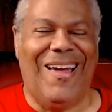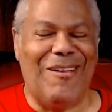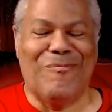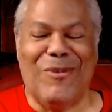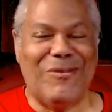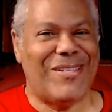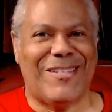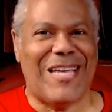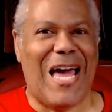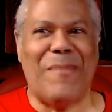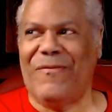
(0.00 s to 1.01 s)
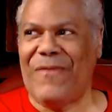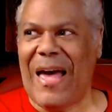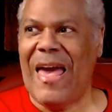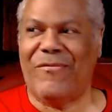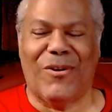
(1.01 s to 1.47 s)
most of the time, if I
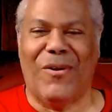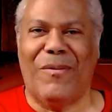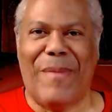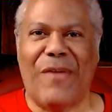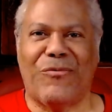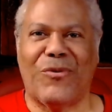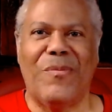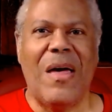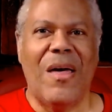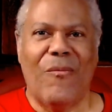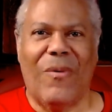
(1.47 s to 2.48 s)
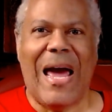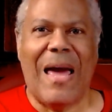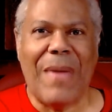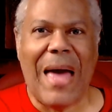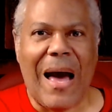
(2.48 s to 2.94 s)
have to go to the bathroom when
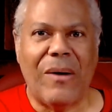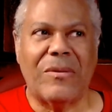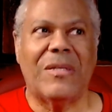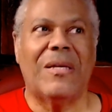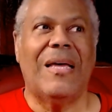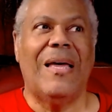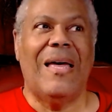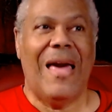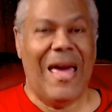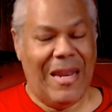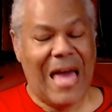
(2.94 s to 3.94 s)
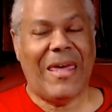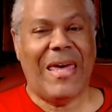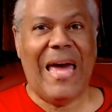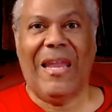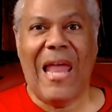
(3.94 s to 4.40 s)
I'm out and I
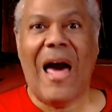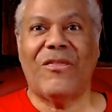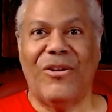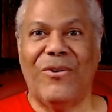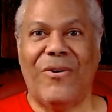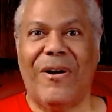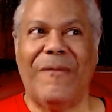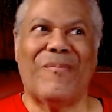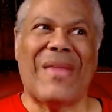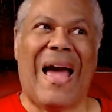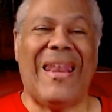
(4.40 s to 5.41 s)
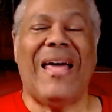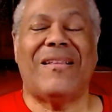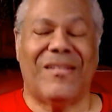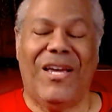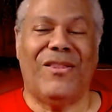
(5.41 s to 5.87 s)
can't lock the door, I like to
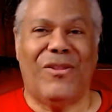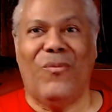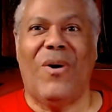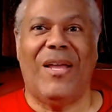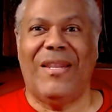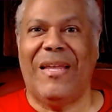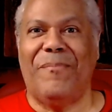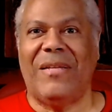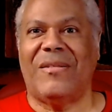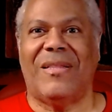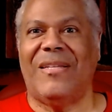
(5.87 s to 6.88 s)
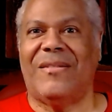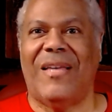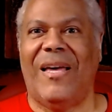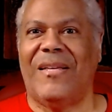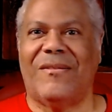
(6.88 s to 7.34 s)
take the one that basically
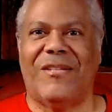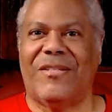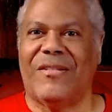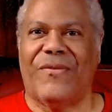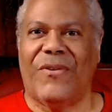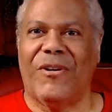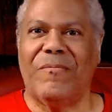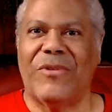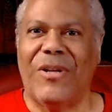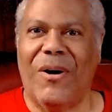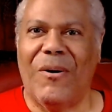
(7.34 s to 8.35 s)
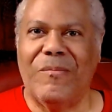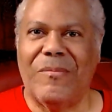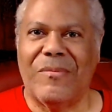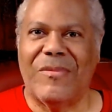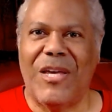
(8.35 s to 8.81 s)
says this is for, you know,
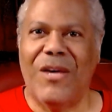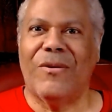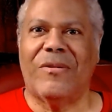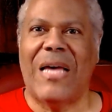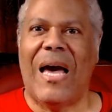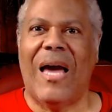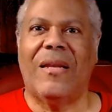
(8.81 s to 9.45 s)
either side.